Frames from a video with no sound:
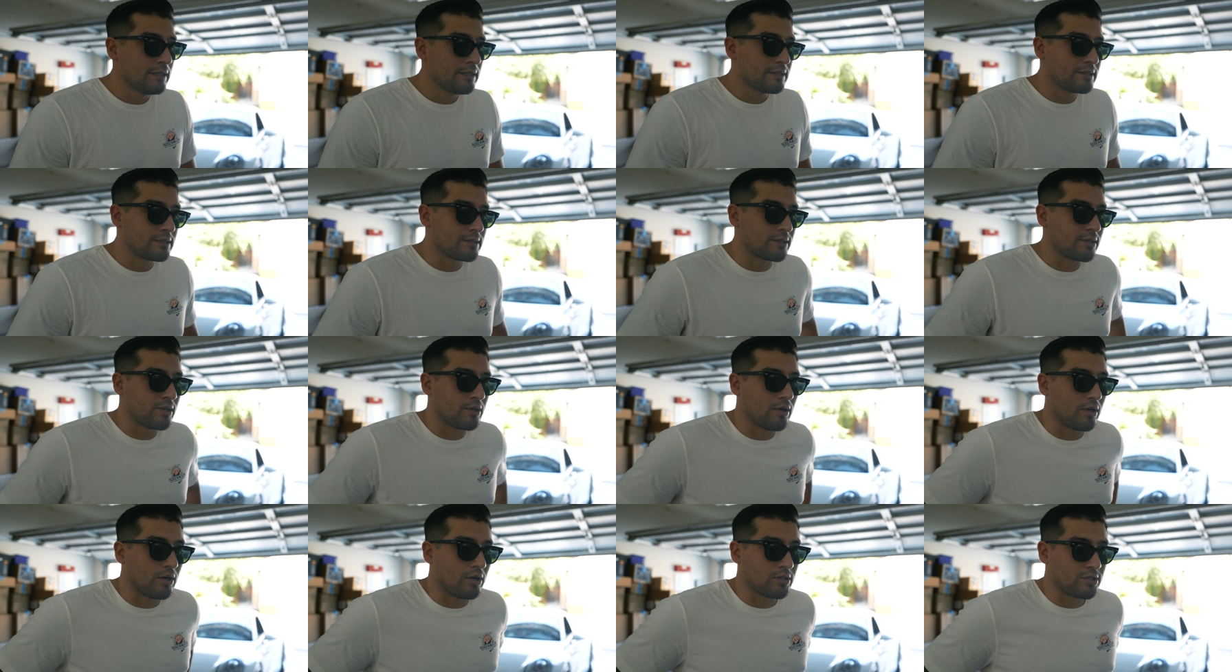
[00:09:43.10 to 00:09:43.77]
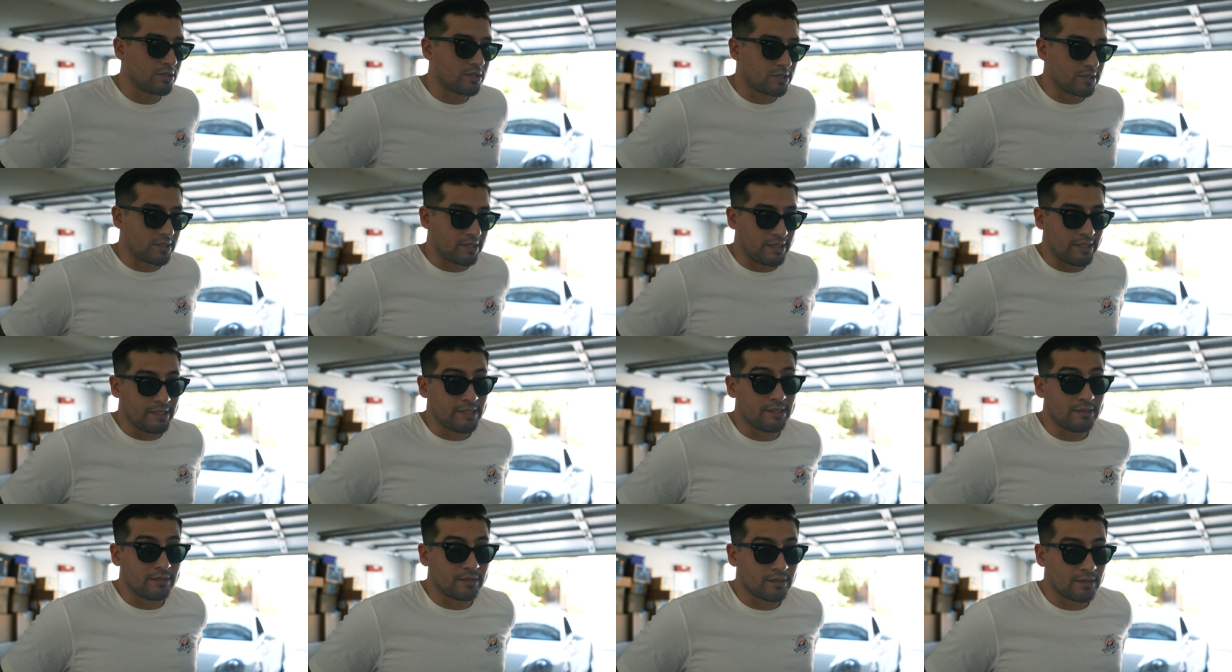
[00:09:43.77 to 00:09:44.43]
So I'll just
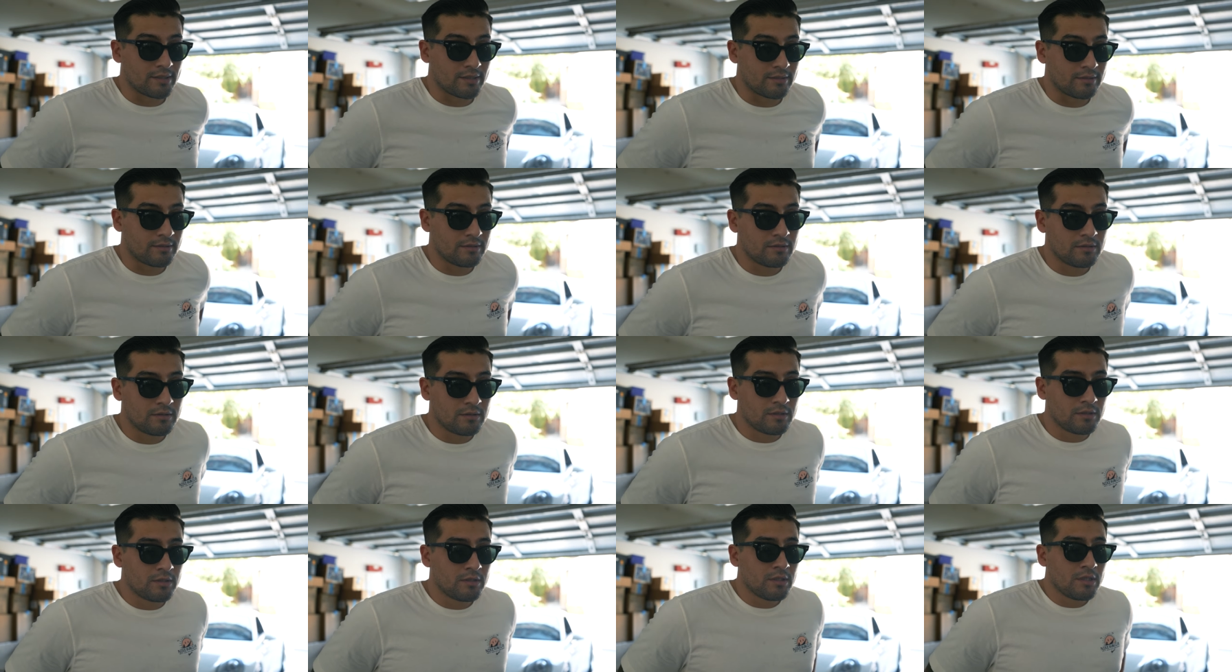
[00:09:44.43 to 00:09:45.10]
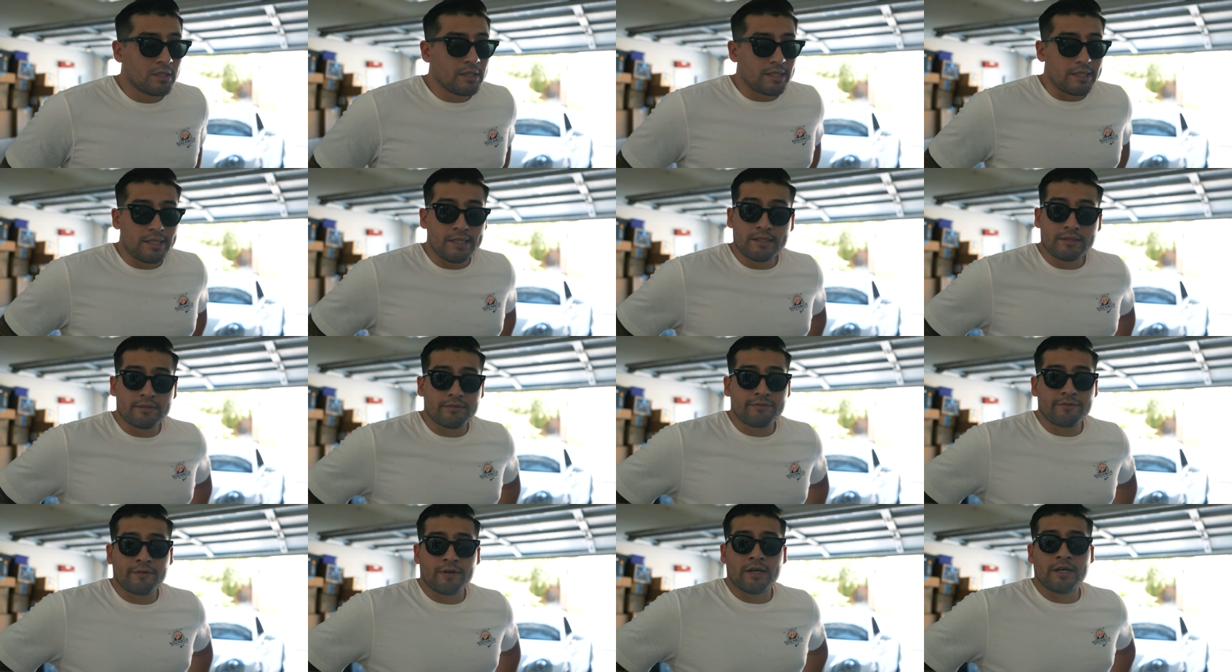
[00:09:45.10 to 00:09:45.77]
eat the eat
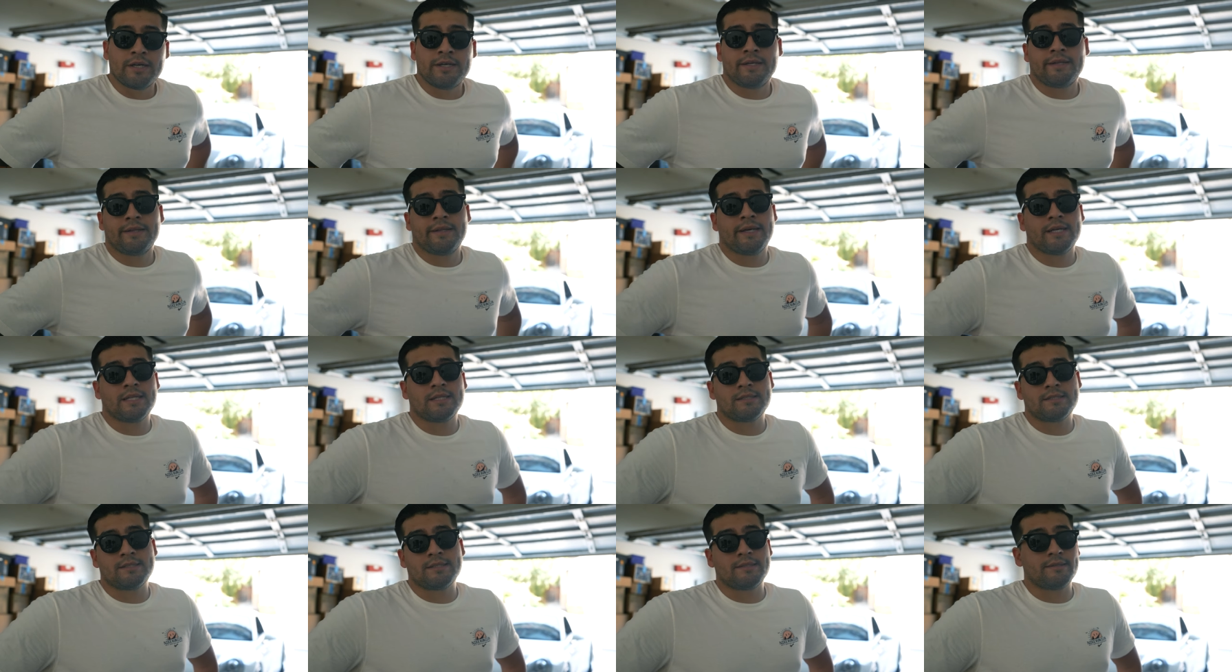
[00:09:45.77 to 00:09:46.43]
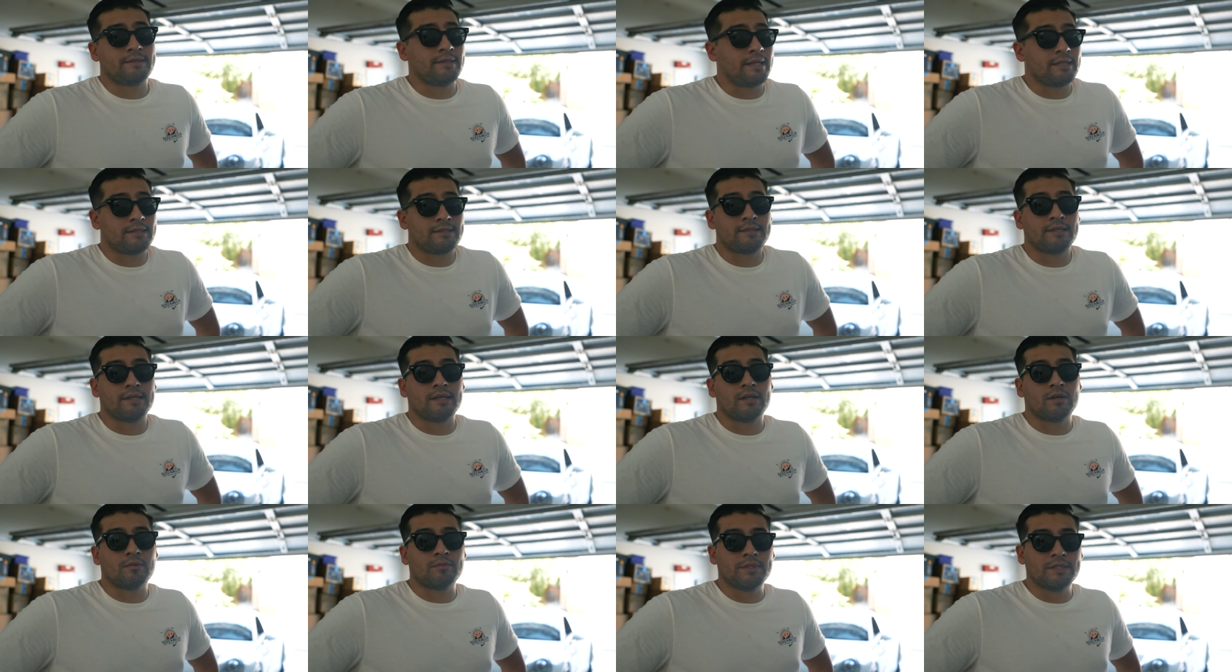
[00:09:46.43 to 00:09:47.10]
the fine, and that's that's
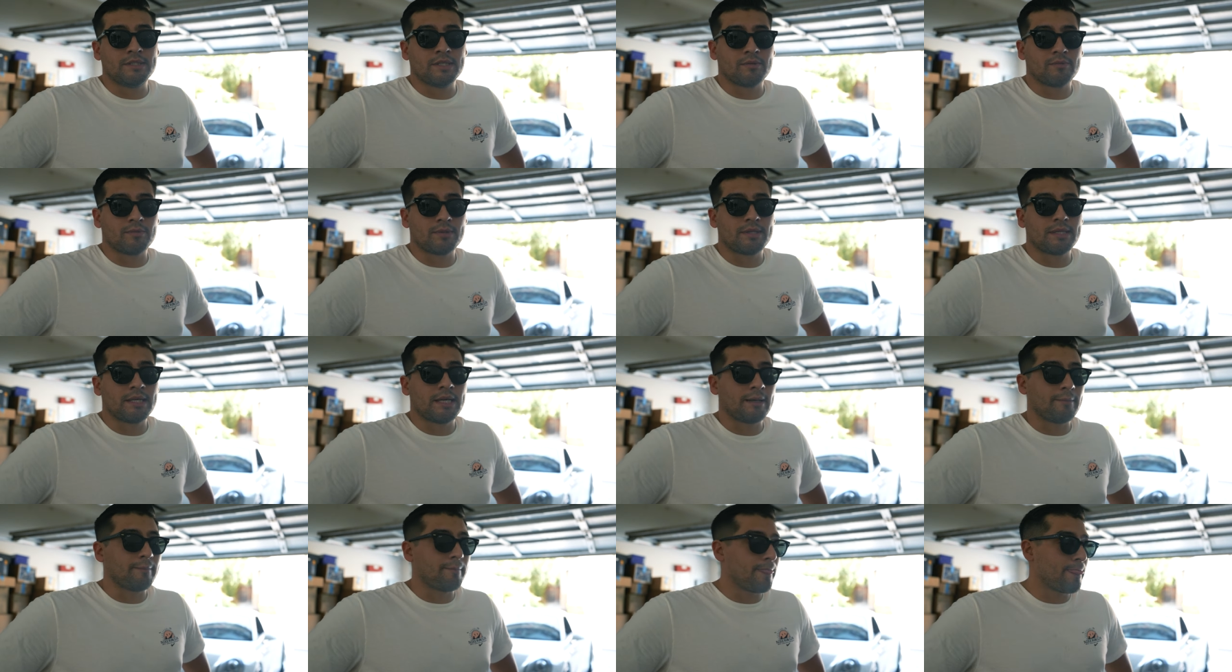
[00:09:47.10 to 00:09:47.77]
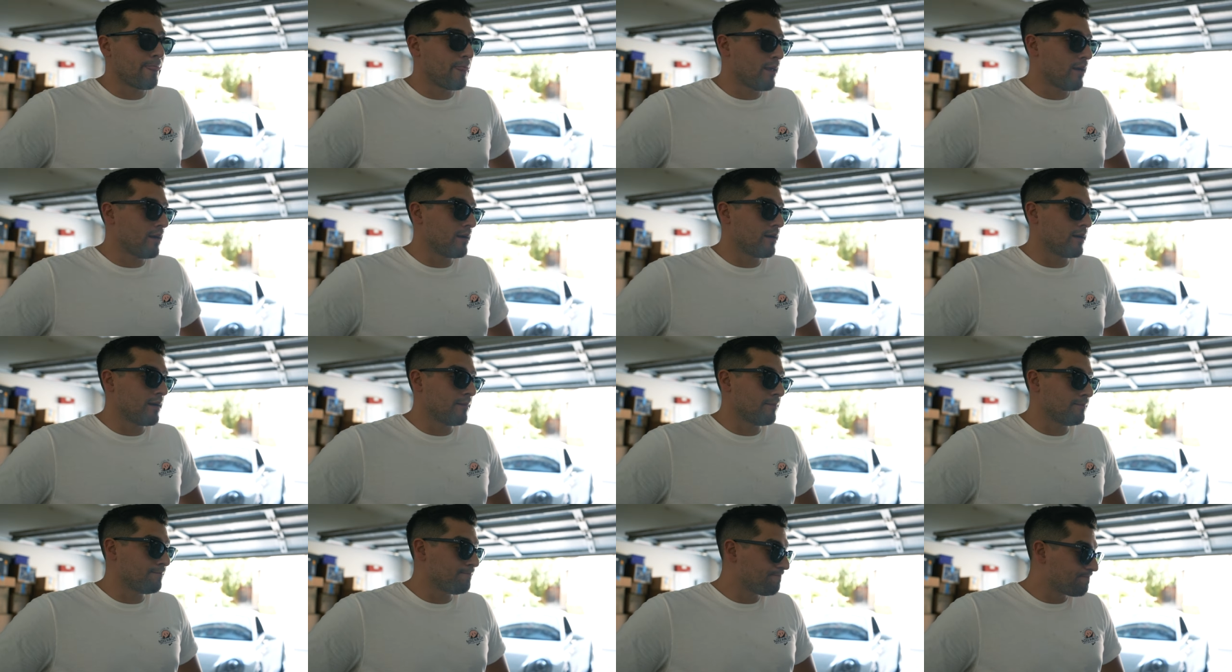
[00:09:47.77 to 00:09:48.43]
it. I'll be done with that.
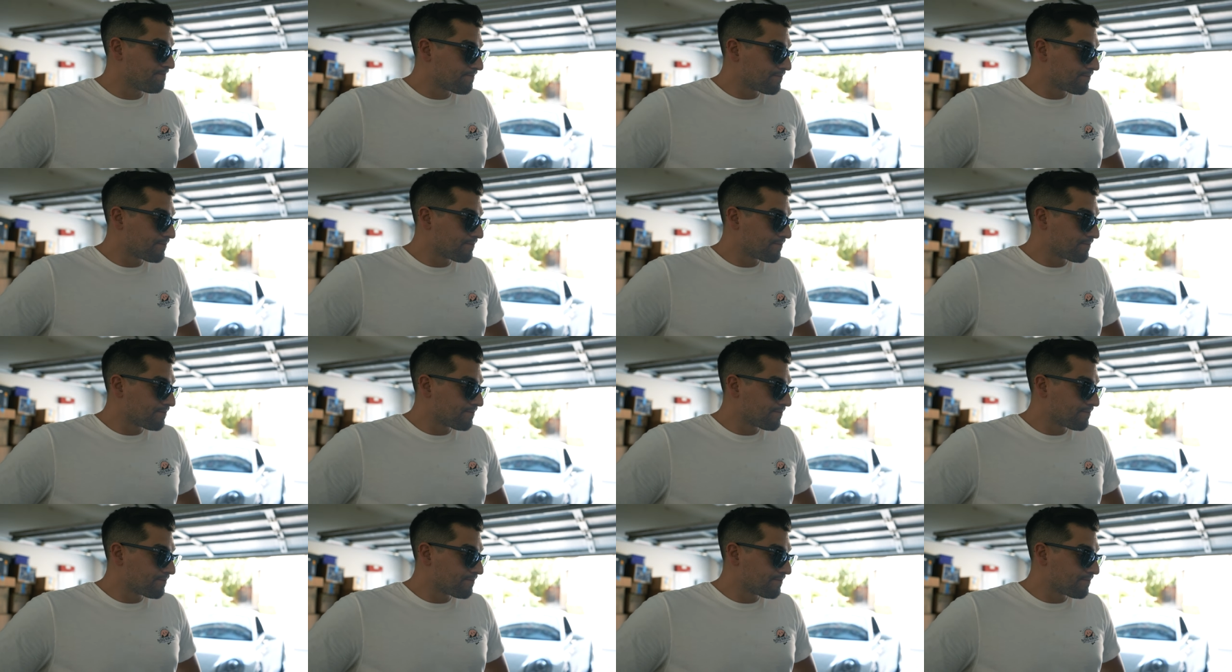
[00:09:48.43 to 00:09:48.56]
Um,